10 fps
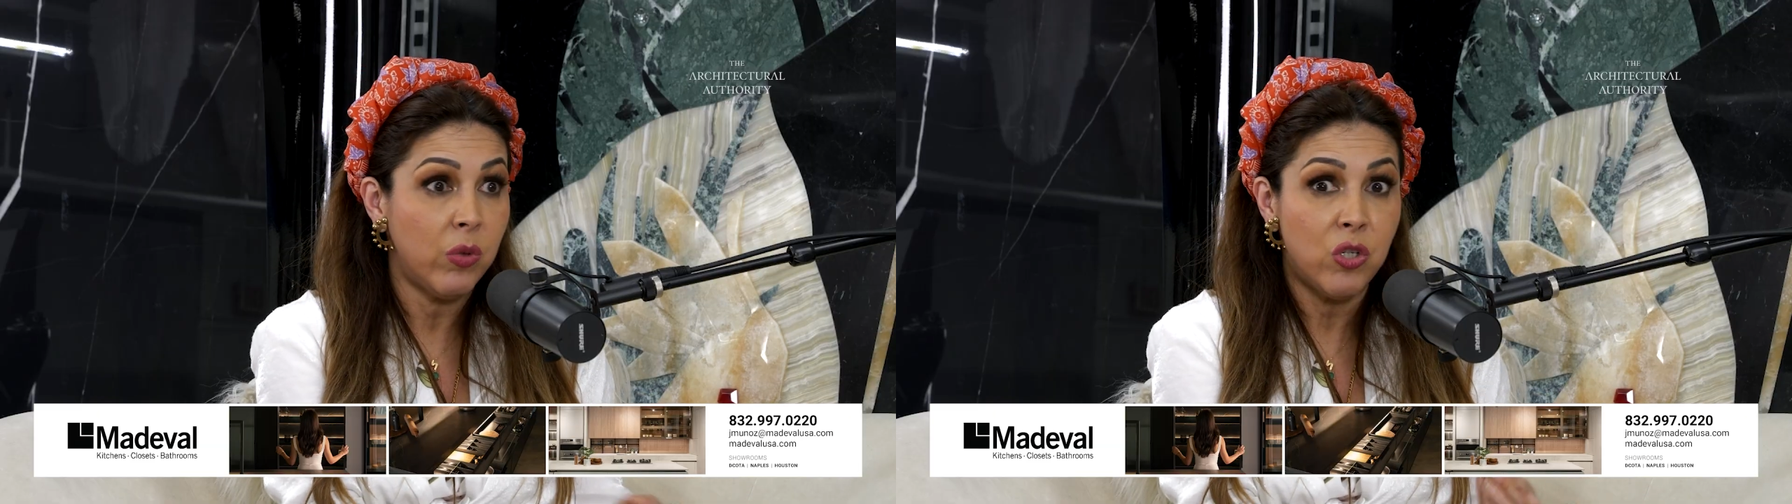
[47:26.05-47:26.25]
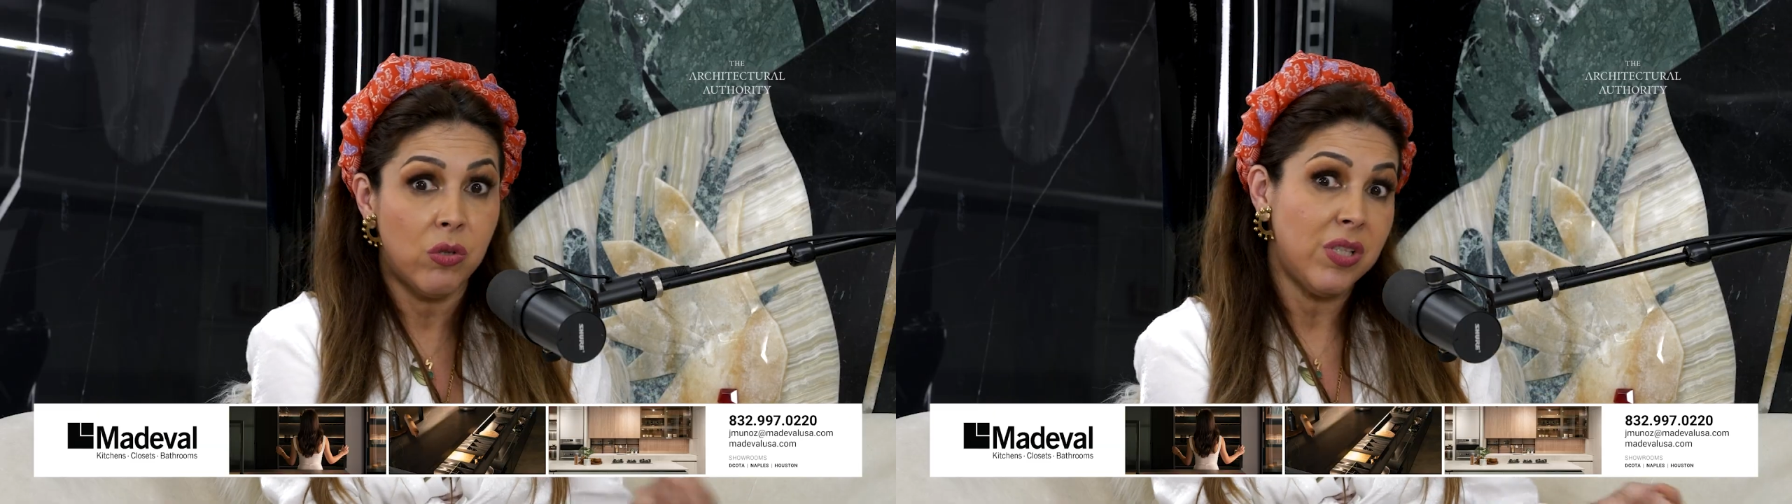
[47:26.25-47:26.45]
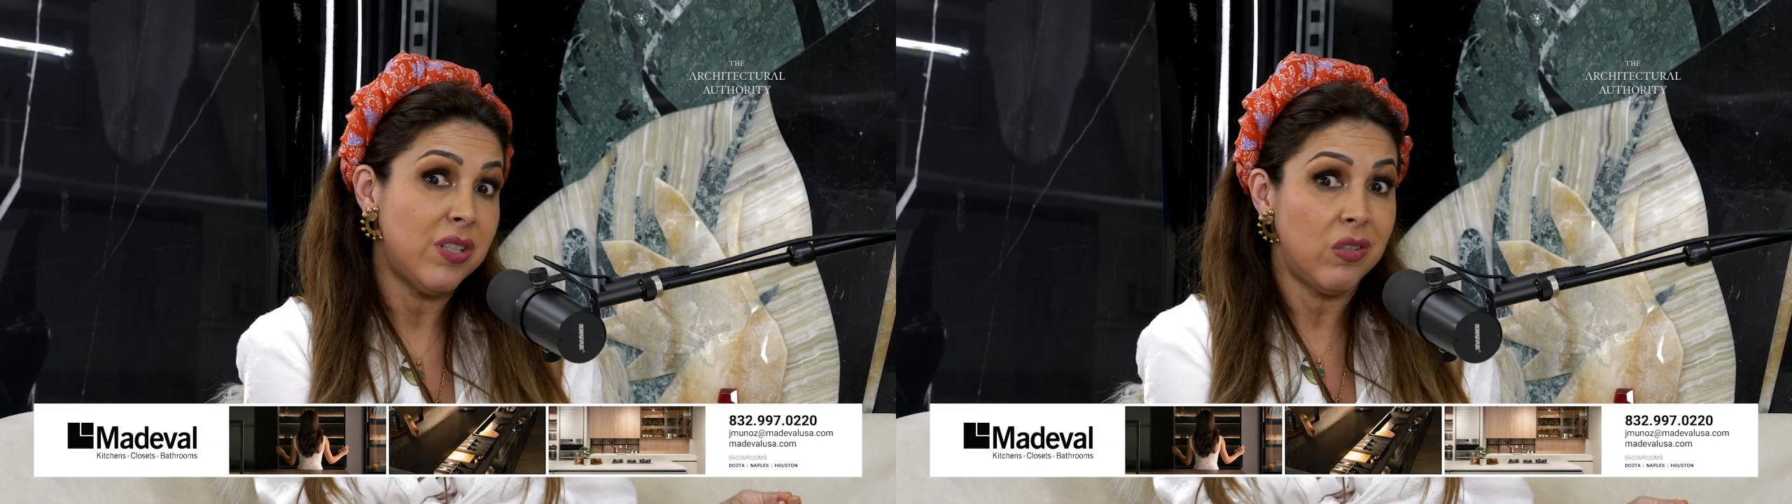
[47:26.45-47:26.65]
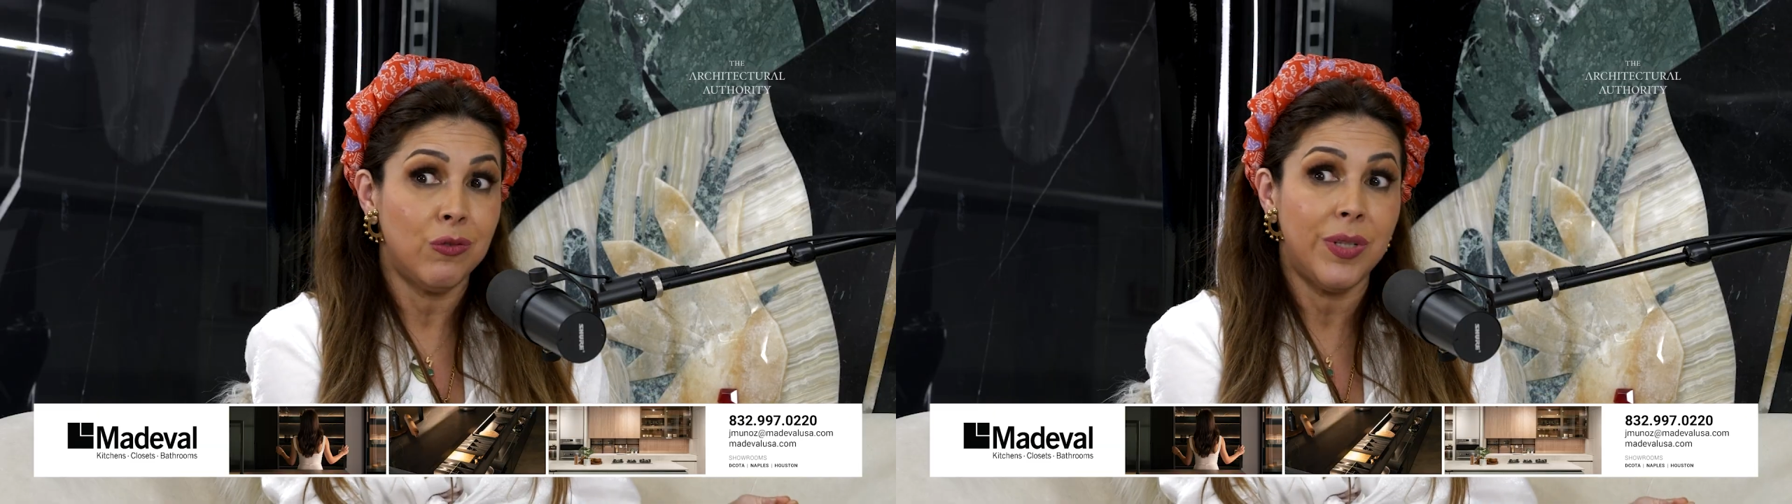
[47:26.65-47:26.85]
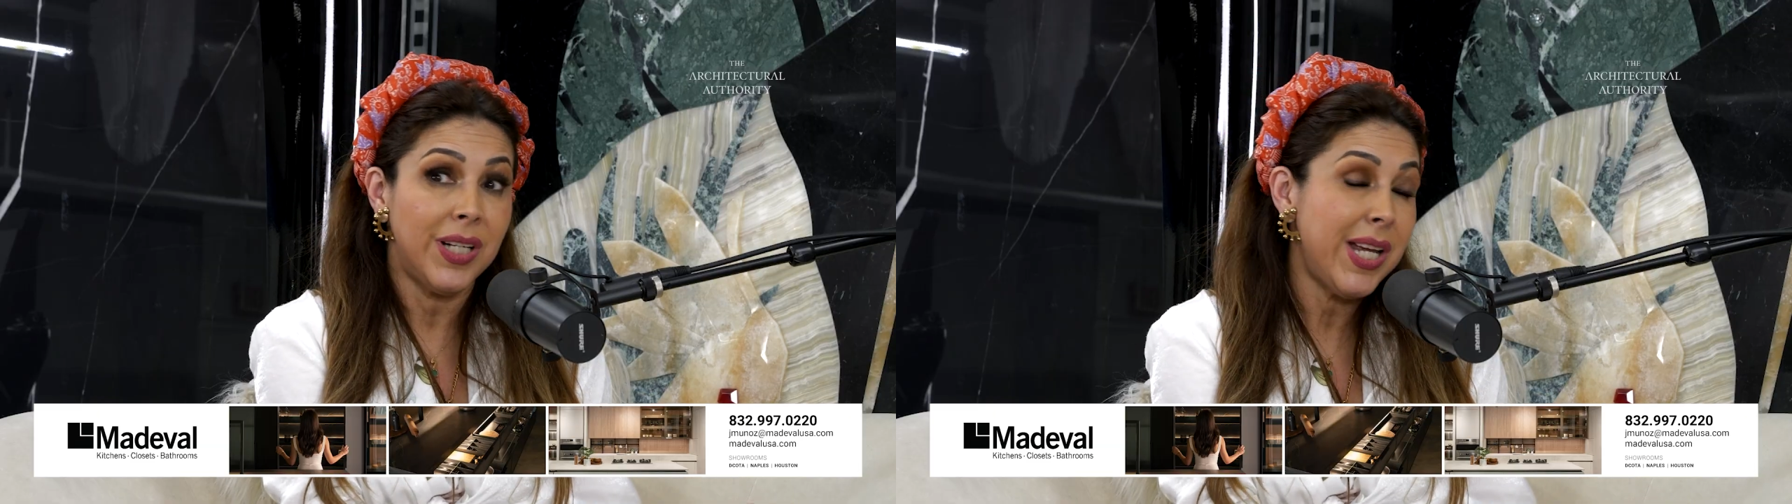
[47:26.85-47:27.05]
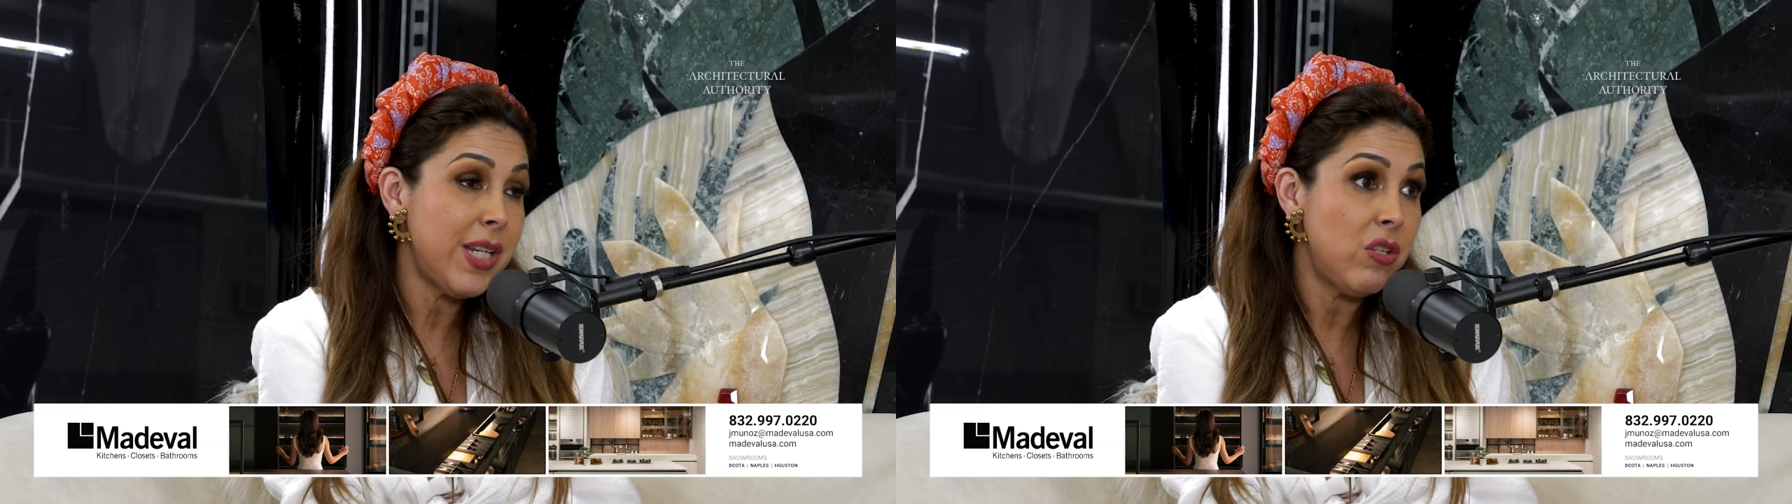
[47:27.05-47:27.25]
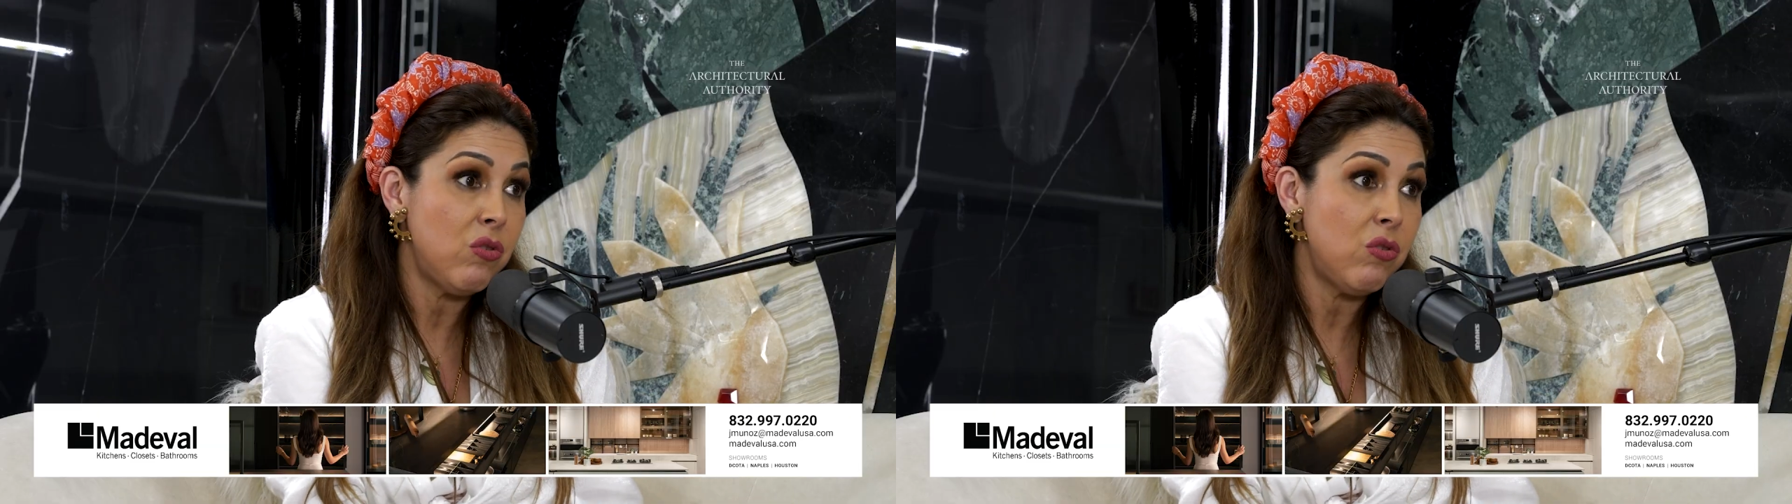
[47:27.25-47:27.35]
when you're going to talk to a client.